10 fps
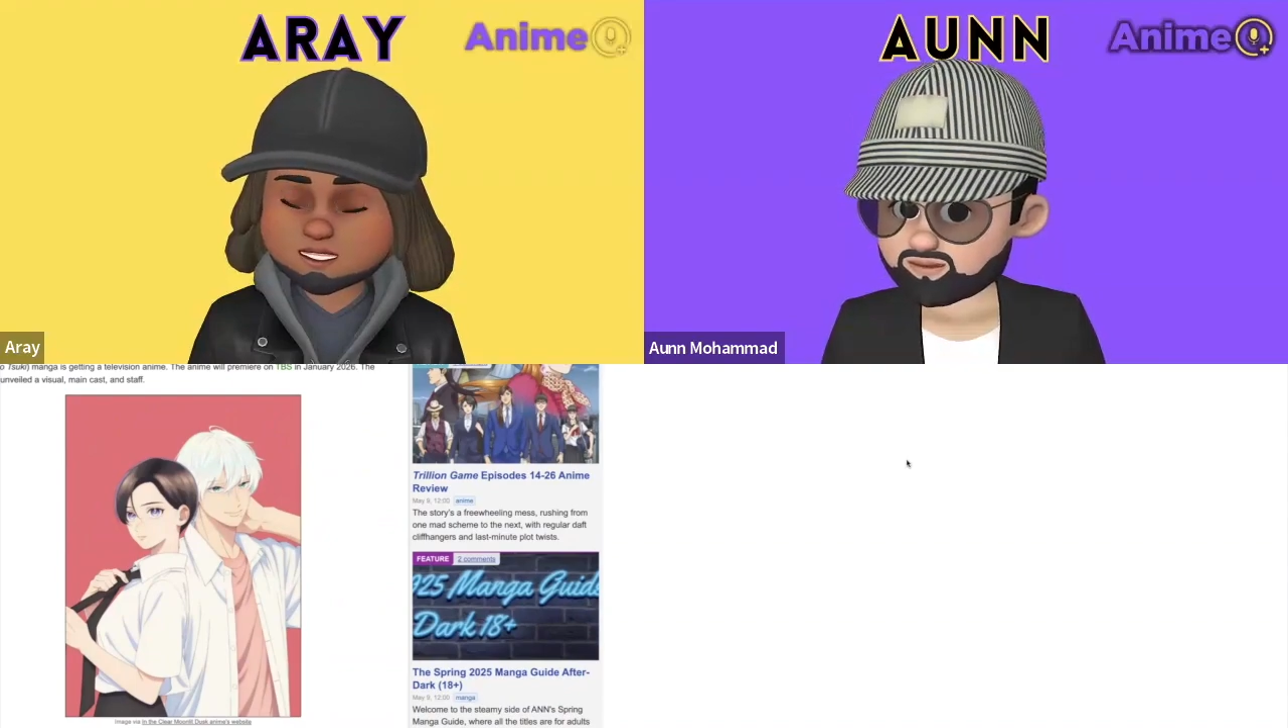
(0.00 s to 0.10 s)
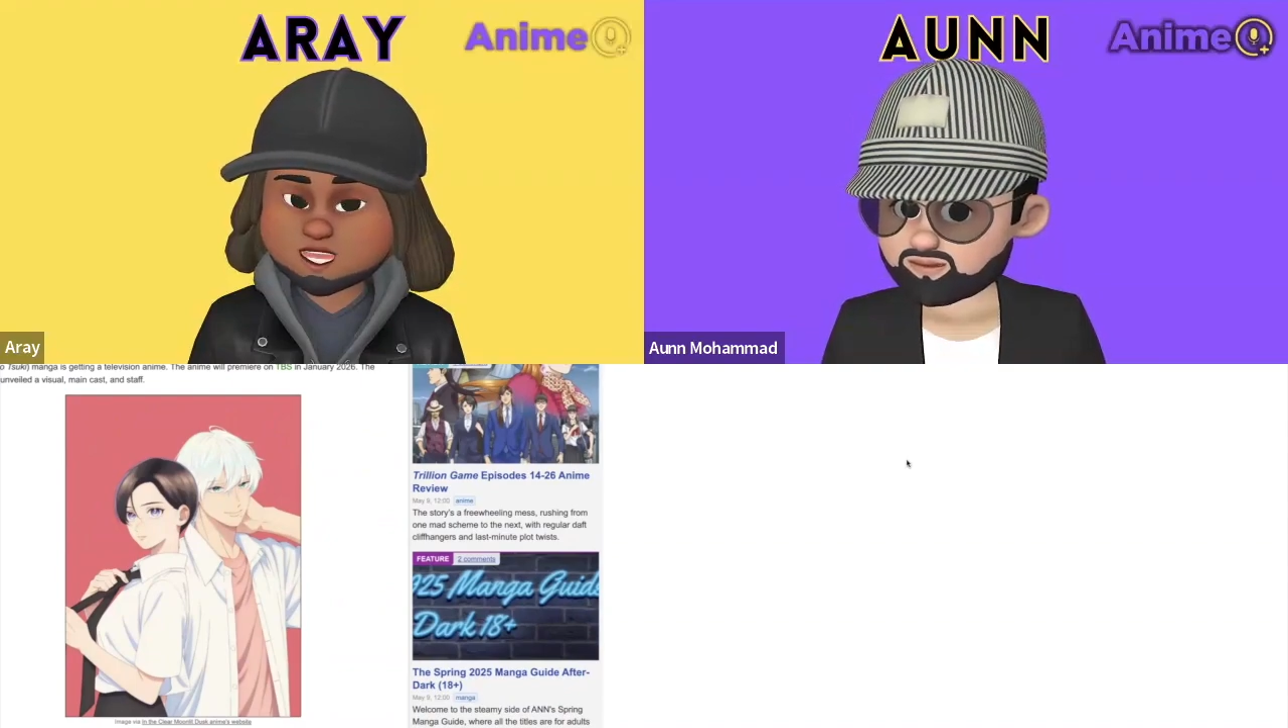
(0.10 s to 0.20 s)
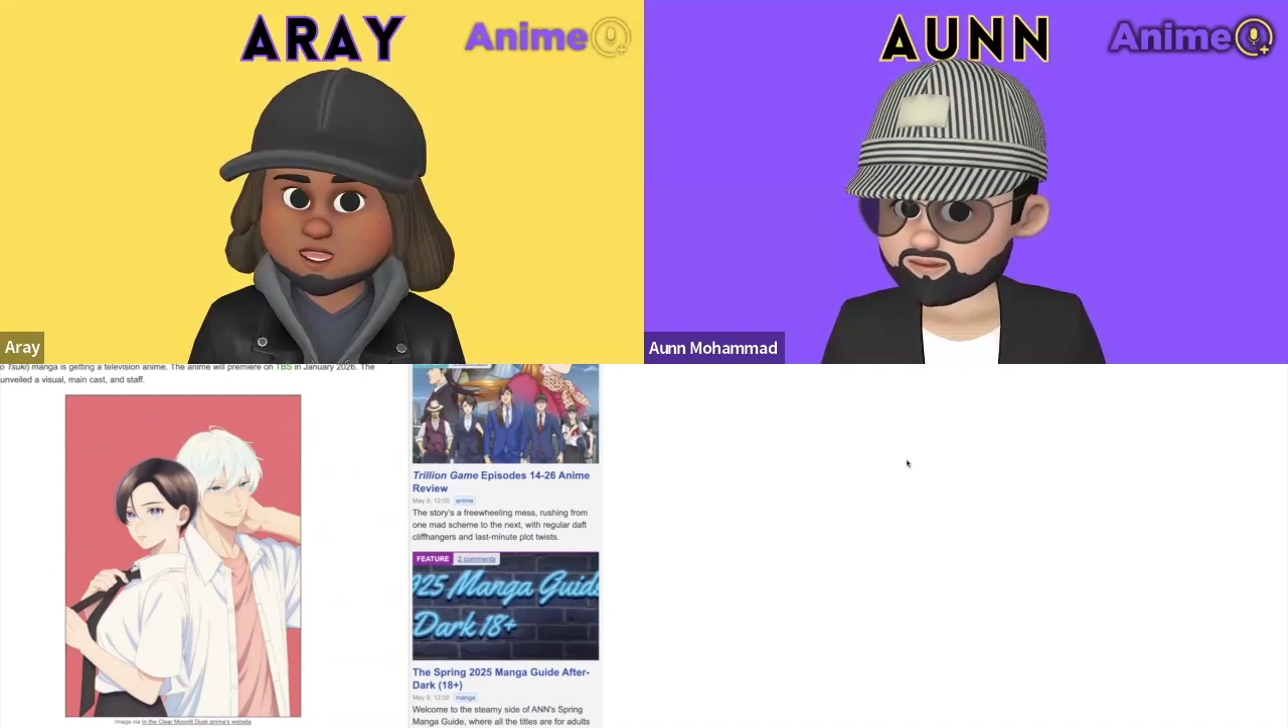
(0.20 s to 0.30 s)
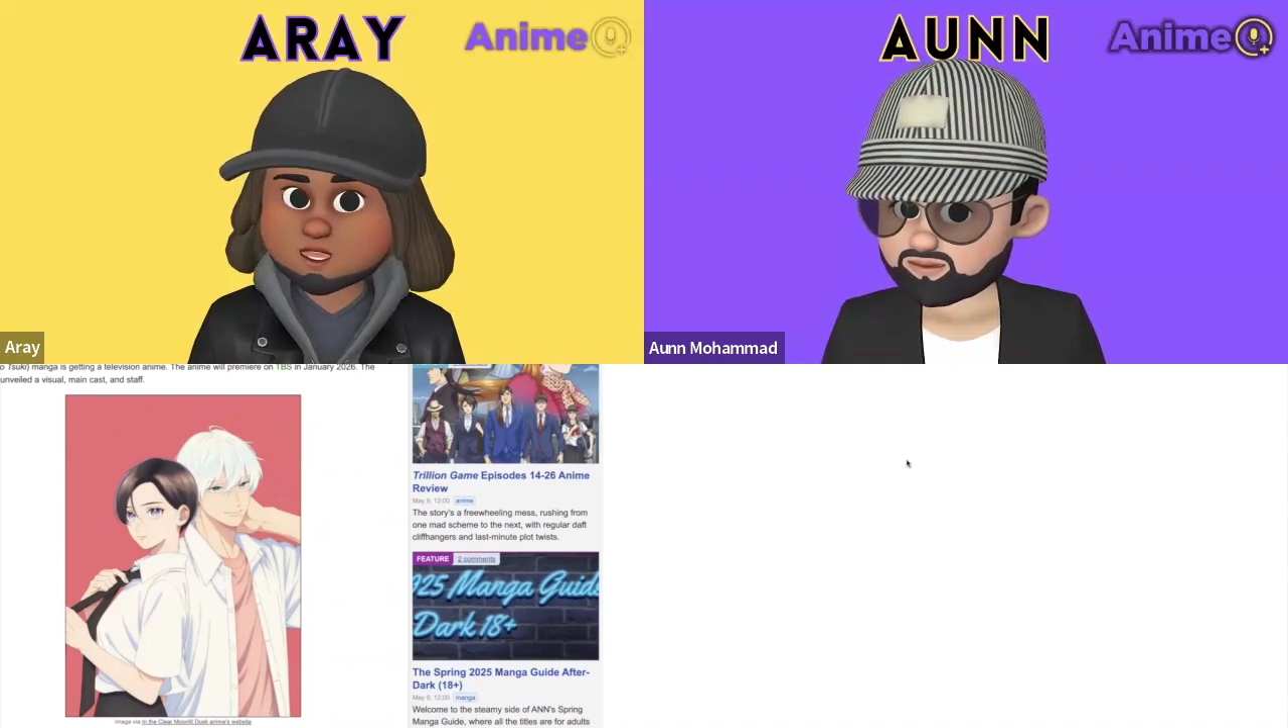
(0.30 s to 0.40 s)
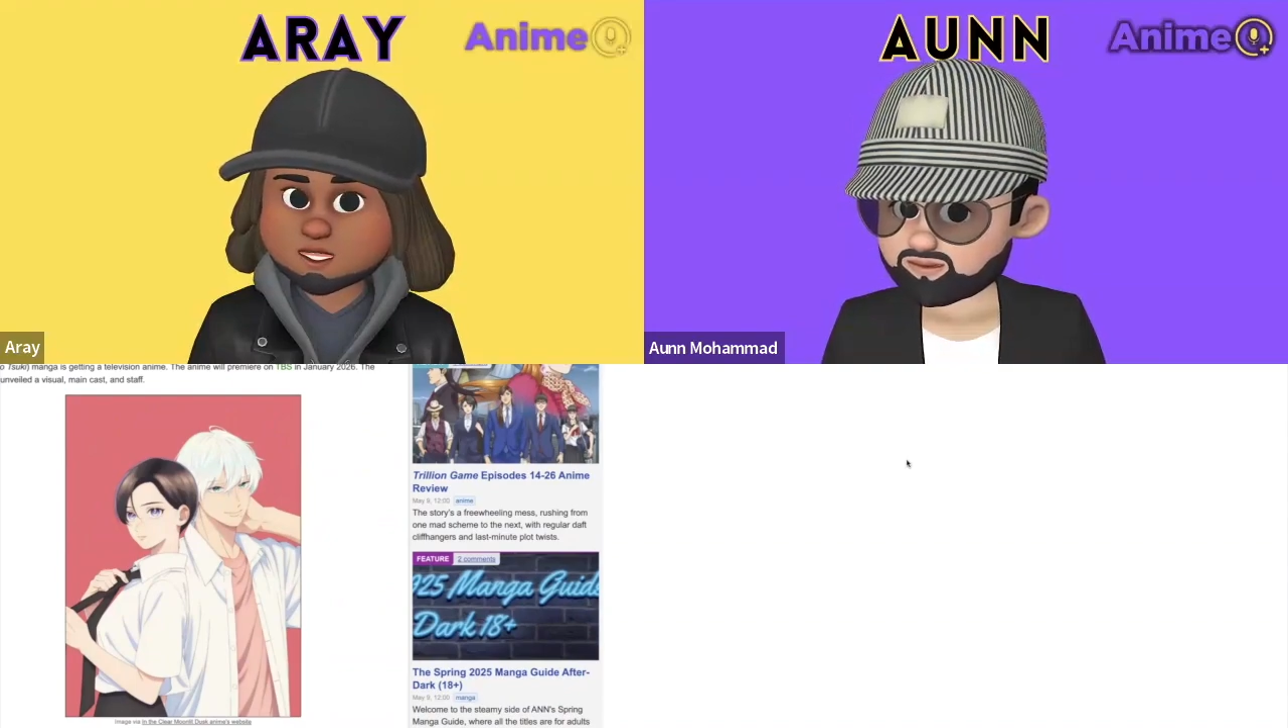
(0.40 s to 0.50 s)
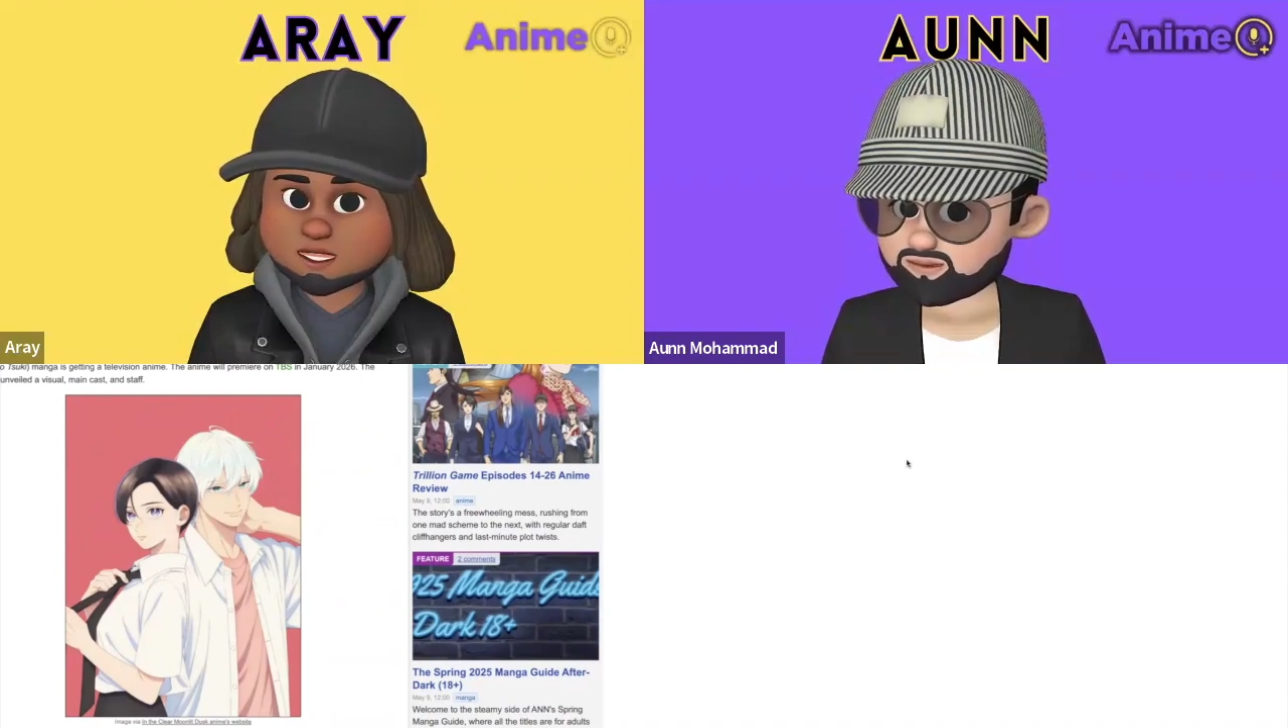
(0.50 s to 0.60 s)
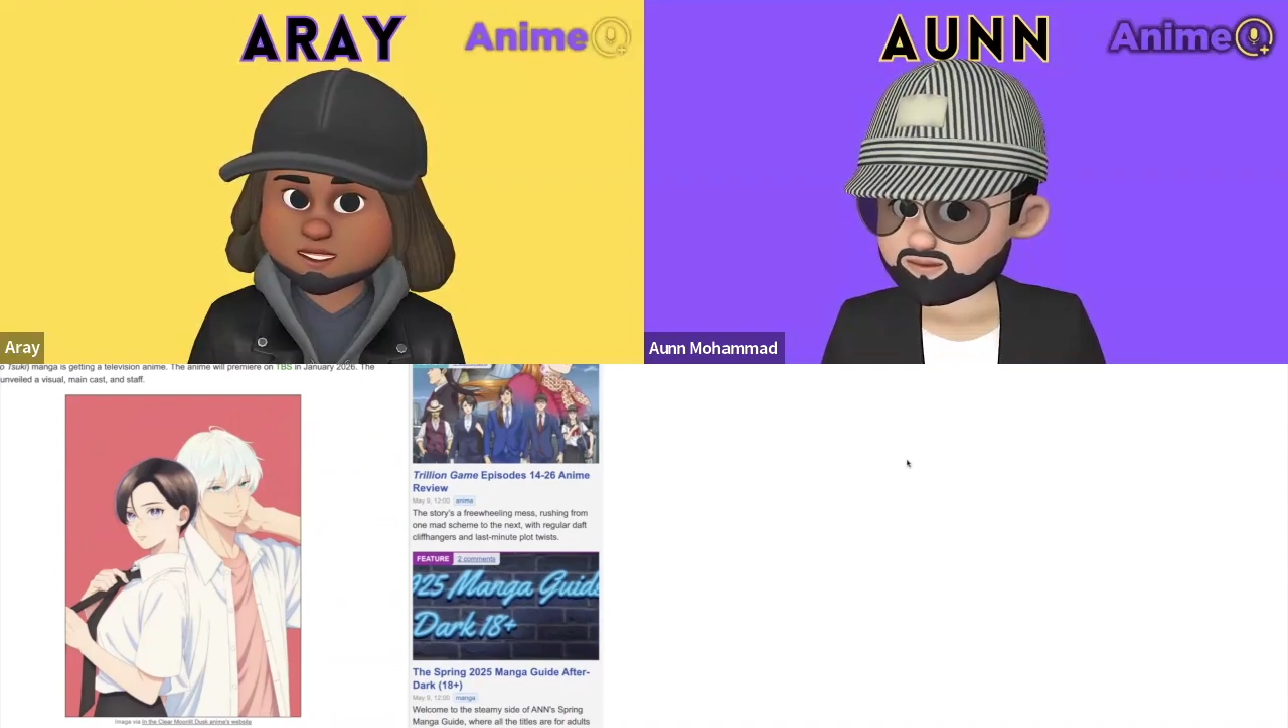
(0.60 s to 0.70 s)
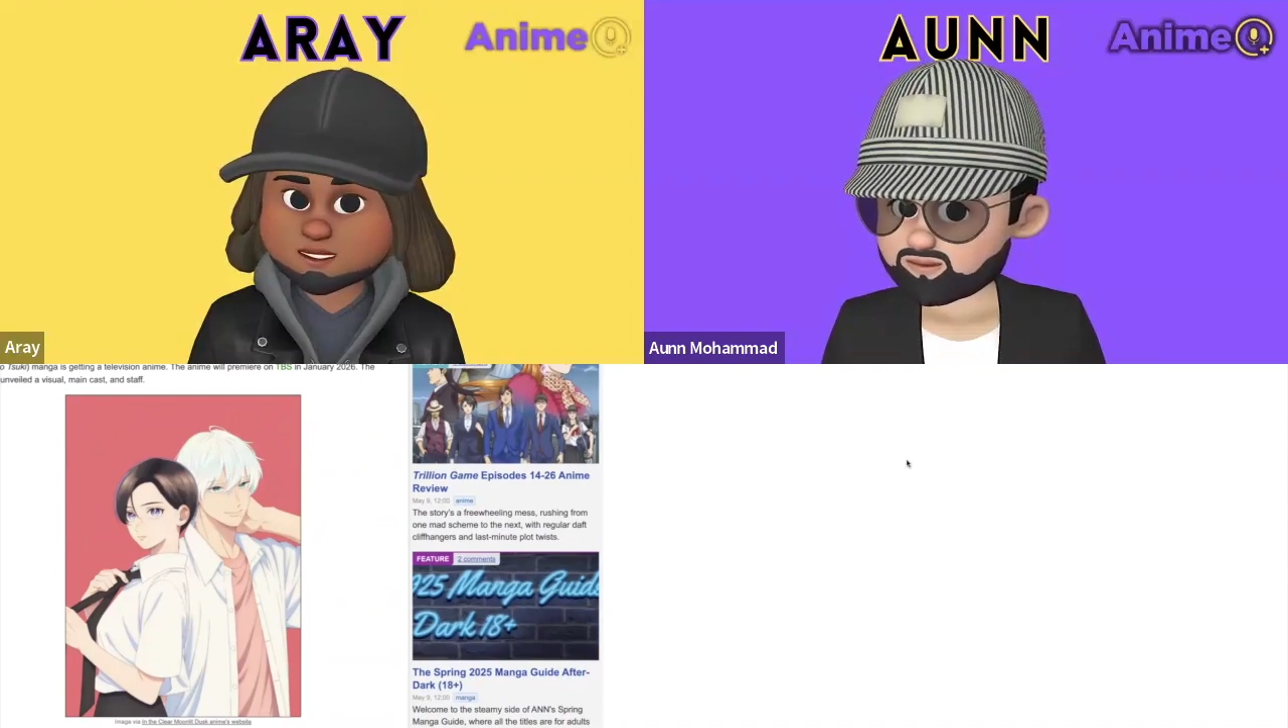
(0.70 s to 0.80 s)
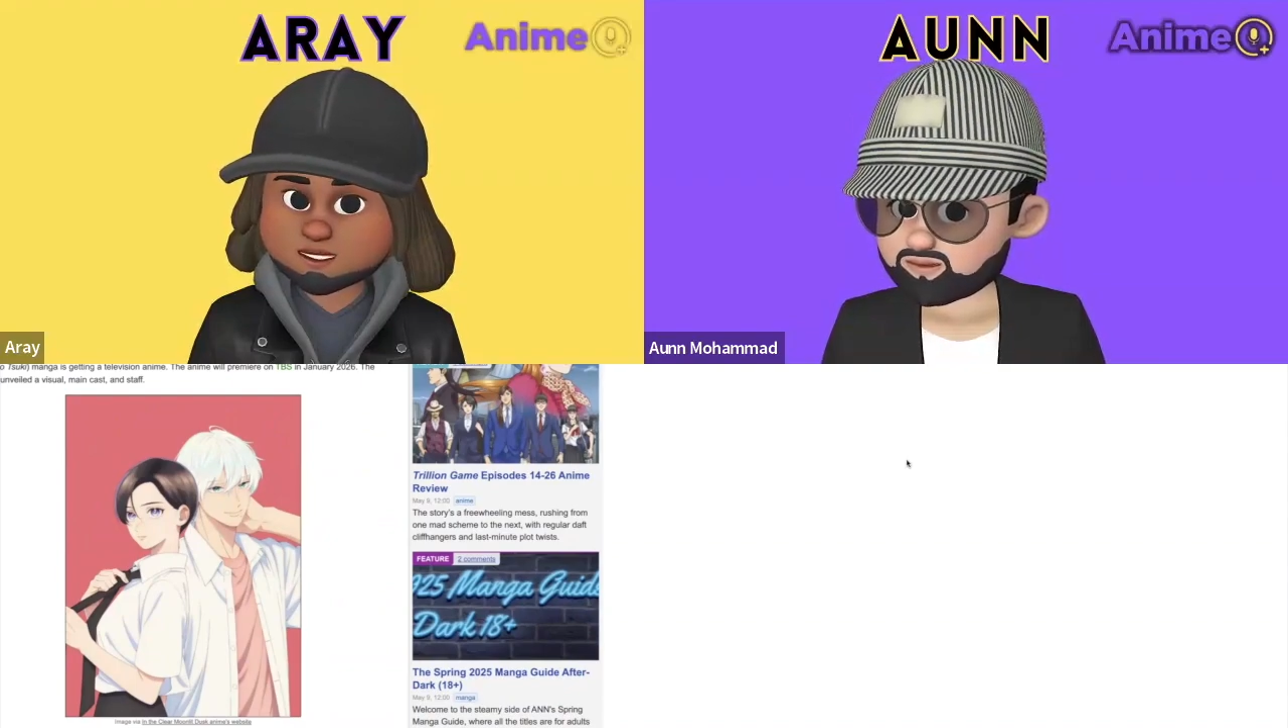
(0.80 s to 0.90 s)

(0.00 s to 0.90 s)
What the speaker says: tomboy,